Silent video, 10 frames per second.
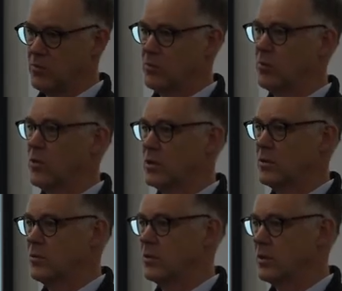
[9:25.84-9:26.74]
what your
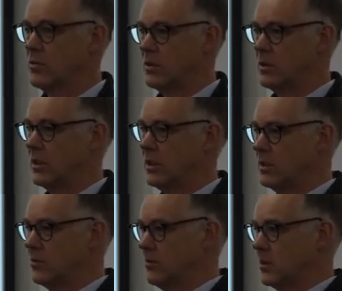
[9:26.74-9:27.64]
water quality
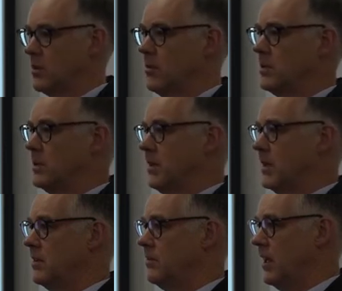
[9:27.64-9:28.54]
is from a salt
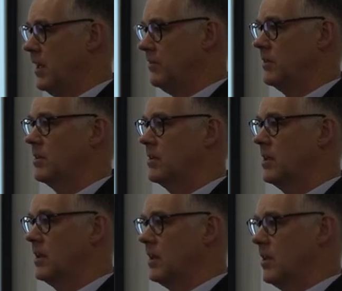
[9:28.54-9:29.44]
perspective, you have to
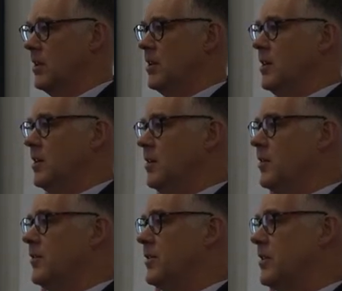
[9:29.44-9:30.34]

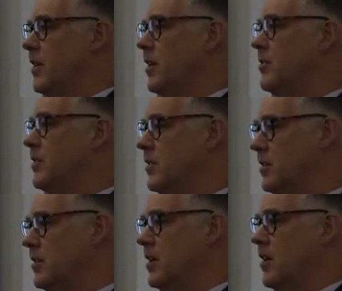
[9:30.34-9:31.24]
know that you
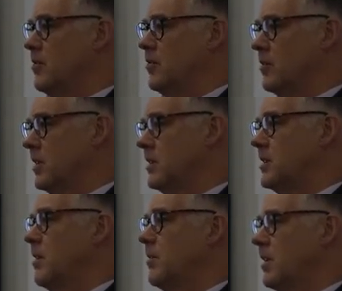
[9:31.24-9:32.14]
can go and look this
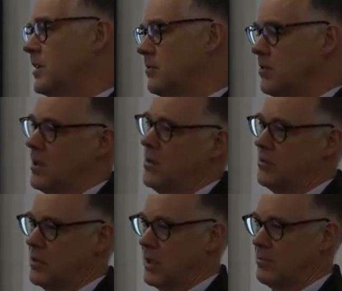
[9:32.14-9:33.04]
up. I still go and
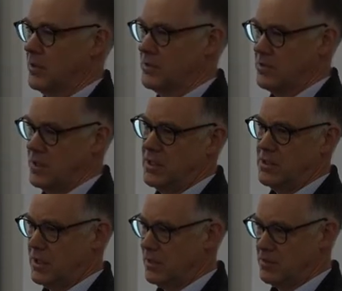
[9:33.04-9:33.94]
look up the cheat
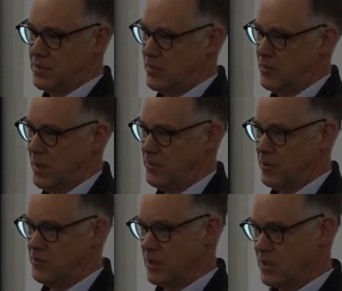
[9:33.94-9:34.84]
sheet to remember
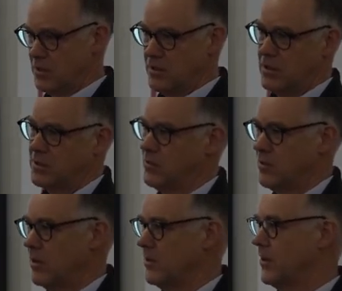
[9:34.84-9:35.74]
which units are
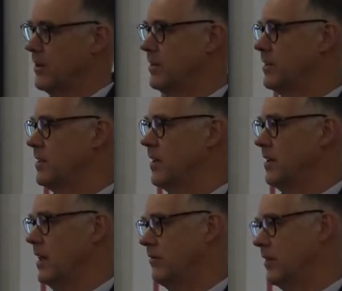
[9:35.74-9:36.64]
what. So you don't
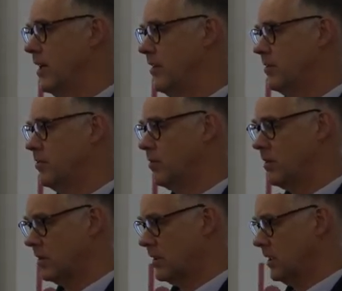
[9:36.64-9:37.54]
have to have it all
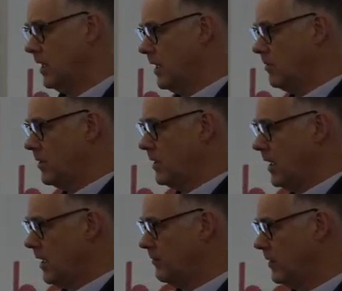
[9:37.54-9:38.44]
locked in your head, but you
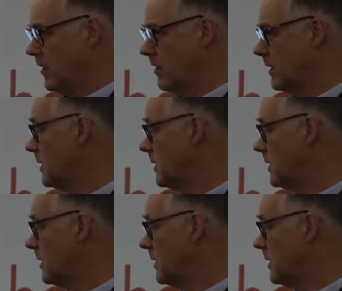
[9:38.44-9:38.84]
have to know it's